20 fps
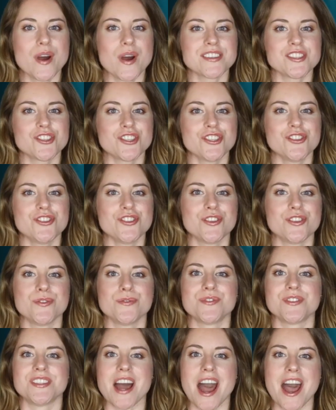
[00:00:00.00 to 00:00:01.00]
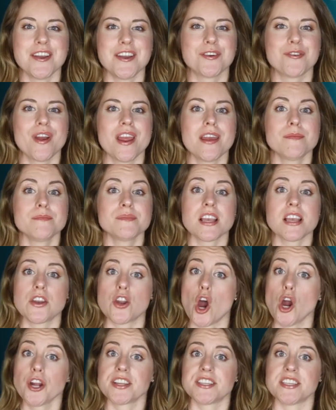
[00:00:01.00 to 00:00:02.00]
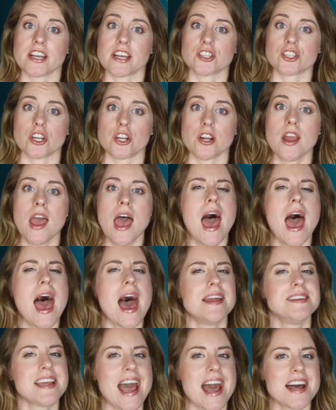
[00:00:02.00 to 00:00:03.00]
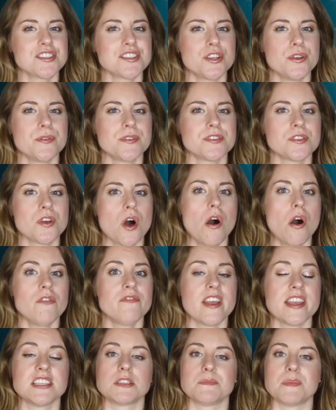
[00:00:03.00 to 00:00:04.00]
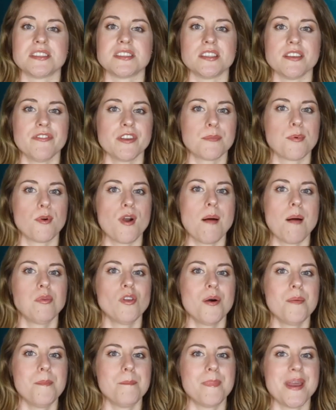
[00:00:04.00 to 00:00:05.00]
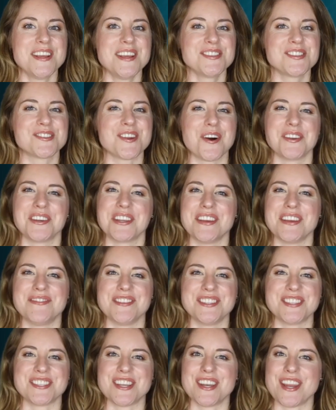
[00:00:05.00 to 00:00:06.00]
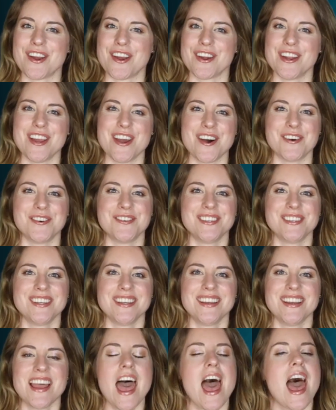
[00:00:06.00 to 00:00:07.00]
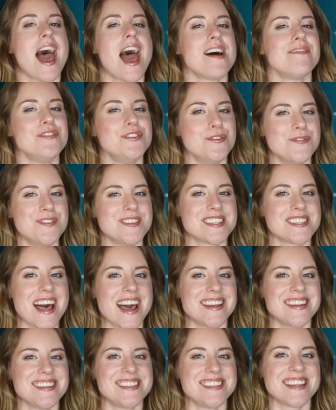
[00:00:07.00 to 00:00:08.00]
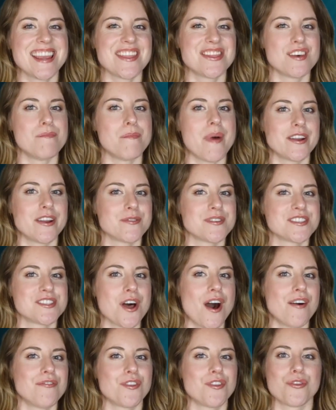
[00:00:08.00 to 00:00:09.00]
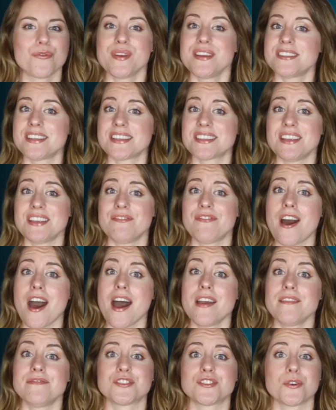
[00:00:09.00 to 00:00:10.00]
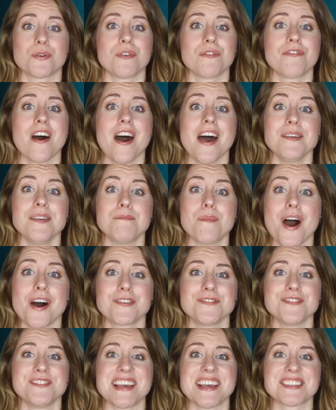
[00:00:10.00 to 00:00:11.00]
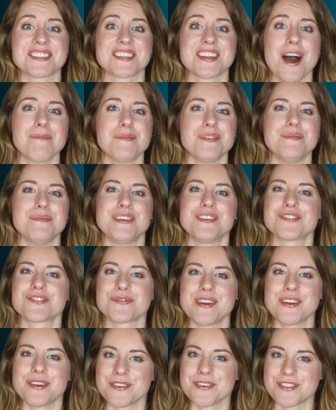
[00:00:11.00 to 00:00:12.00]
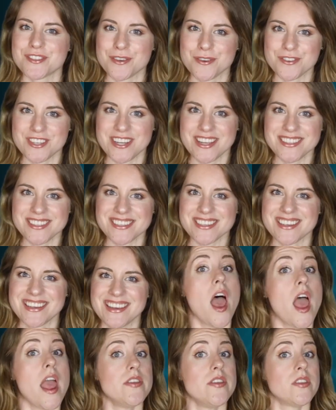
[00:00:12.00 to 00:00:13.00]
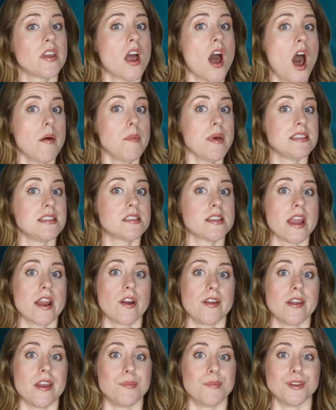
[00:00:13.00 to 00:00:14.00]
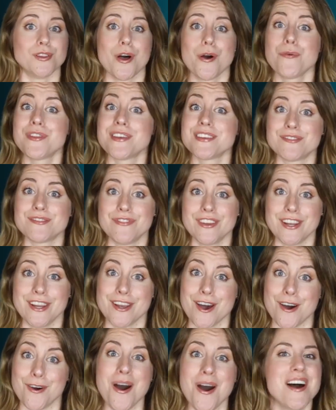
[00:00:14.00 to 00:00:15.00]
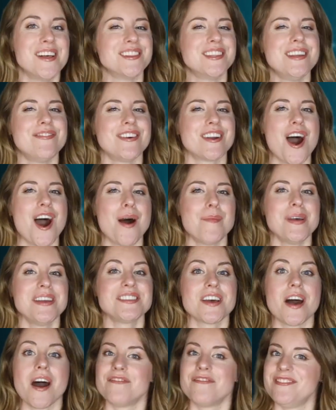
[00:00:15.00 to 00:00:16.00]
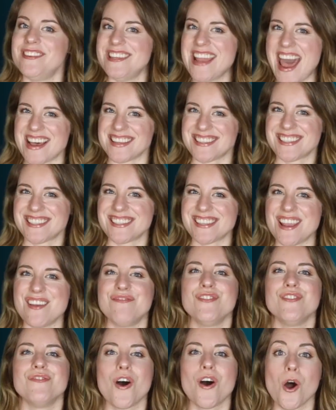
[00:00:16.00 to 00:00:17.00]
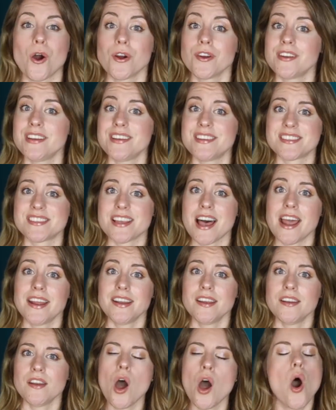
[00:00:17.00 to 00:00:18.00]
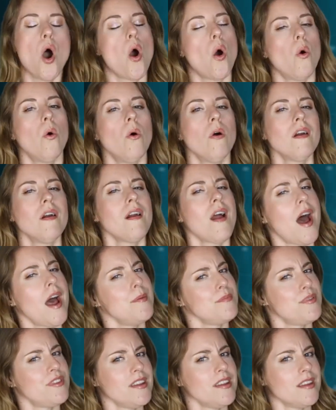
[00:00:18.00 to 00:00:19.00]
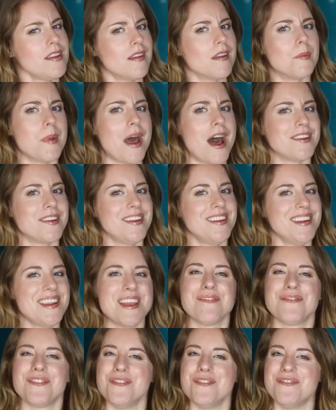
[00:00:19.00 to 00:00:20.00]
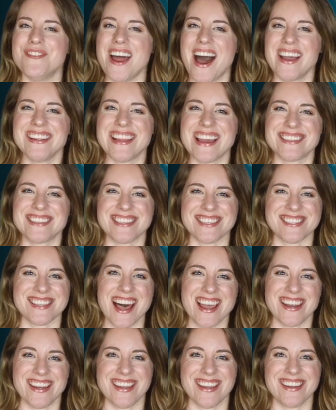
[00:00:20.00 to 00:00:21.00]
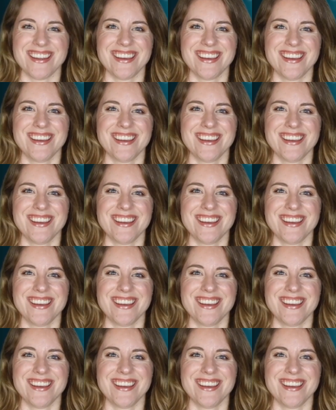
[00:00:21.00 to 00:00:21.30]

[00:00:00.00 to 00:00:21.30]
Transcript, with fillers: questions use diagrams and architecture and ask you to solve a specific problem based on a given scenario. Have you decided to get the Microsoft 365 Certified Modern Desktop Administrator Associate? In the comments area below this video, leave a comment of yes if you've already decided, or I'm thinking about it if you've not yet decided.